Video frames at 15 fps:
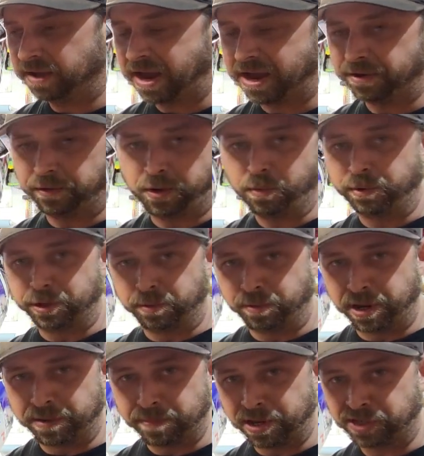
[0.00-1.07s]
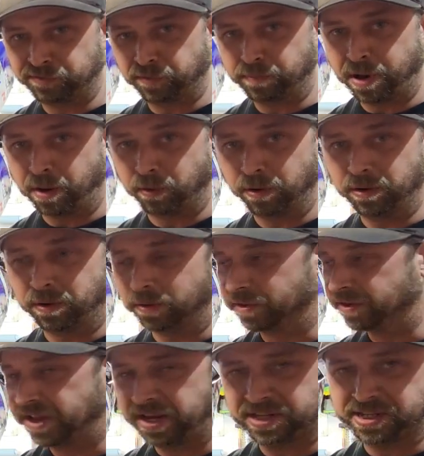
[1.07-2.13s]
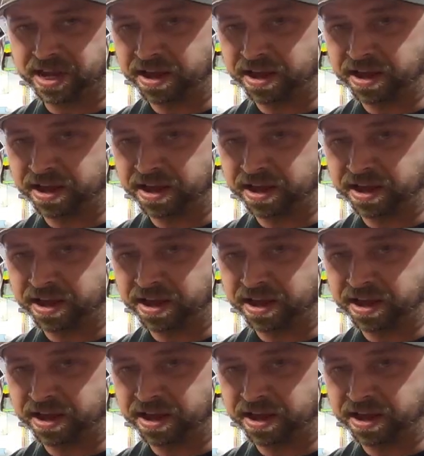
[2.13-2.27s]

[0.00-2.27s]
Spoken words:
I don't know what your bike makes for power, or the next